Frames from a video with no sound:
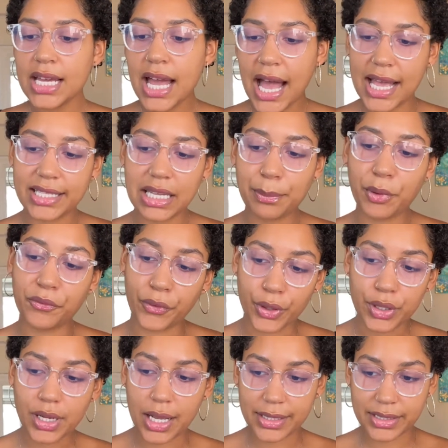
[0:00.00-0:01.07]
As a
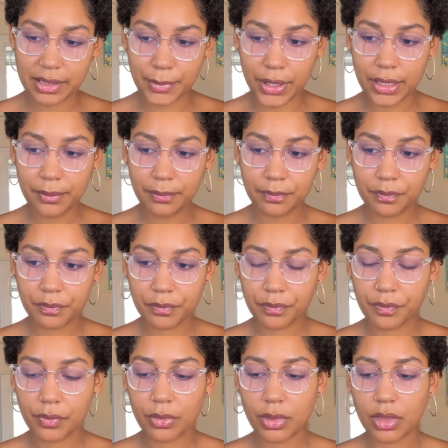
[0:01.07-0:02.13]
preferred customer,
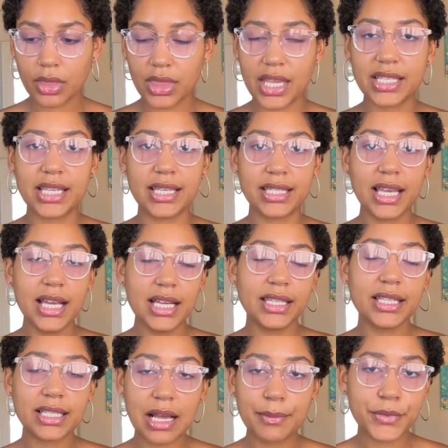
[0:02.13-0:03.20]

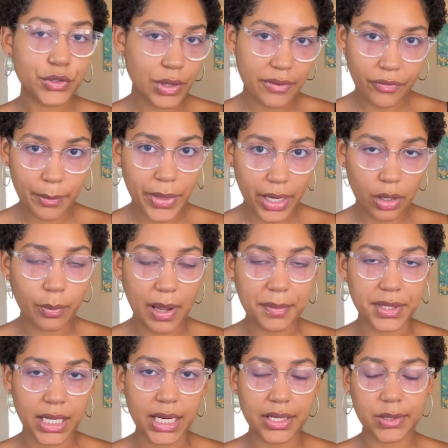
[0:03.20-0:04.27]
this comes straight from their
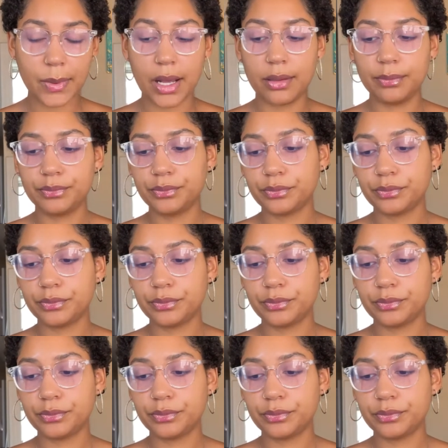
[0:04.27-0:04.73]
website as well.